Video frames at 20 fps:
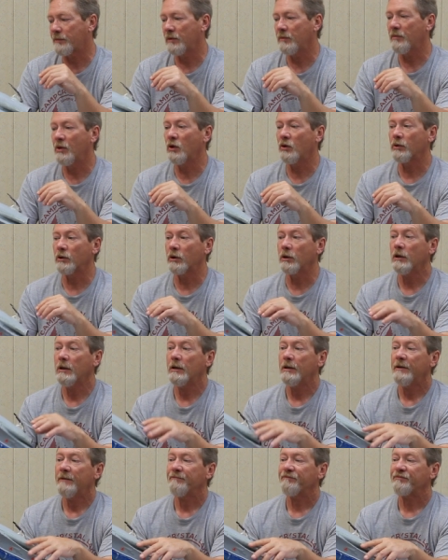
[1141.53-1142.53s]
and motor,
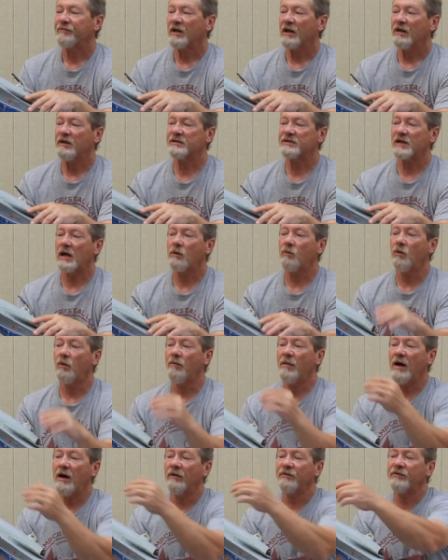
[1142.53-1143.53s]
is I will
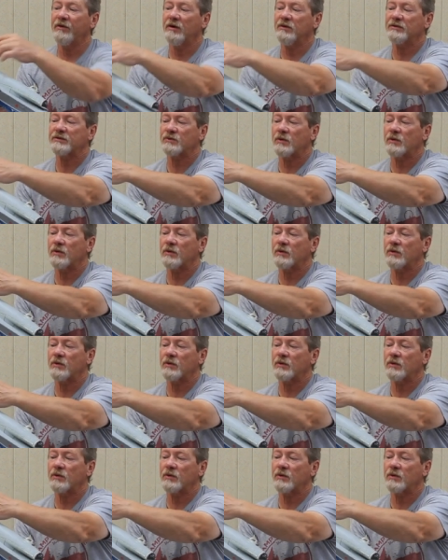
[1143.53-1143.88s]
mount those